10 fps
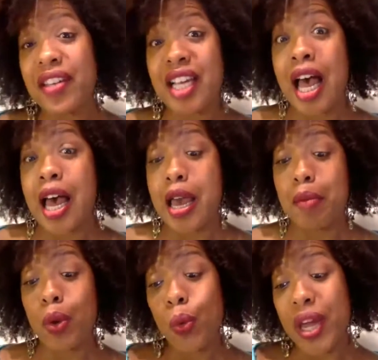time
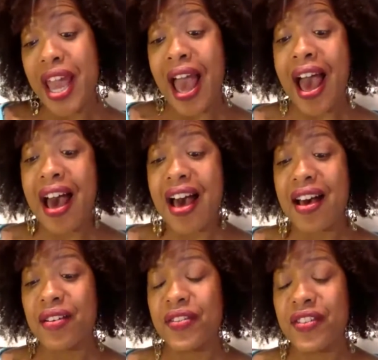we
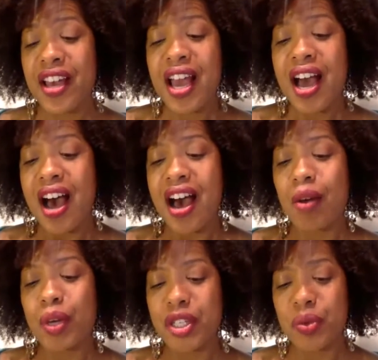
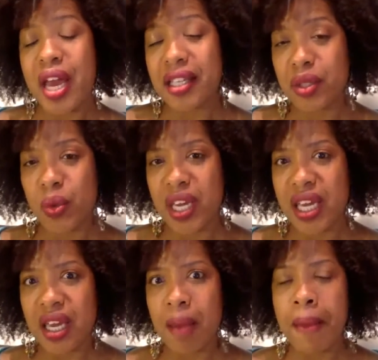do next week,
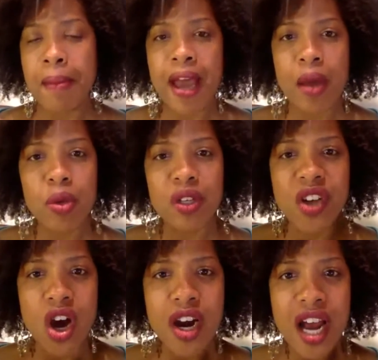maybe I will have
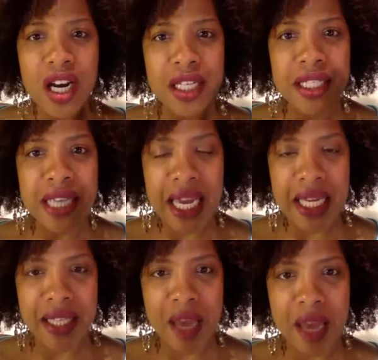gone out on a date.
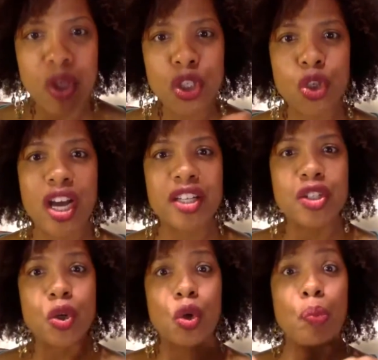I'm going to try to
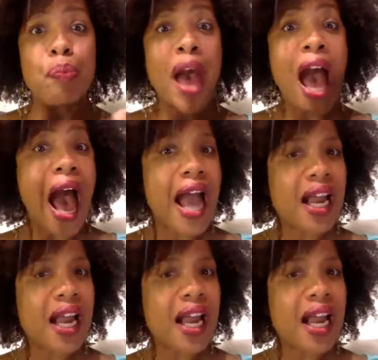circle back.